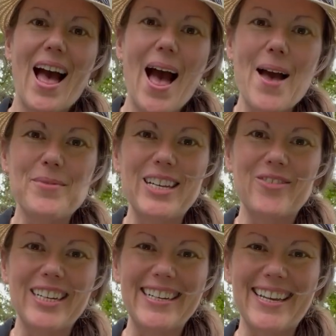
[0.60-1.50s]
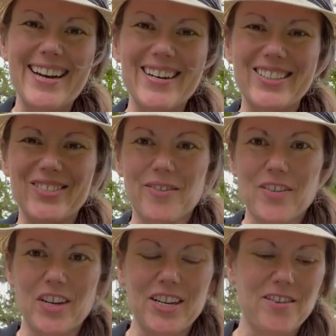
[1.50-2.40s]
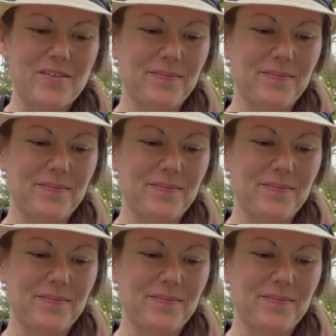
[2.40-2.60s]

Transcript: I'm going to read Go for you.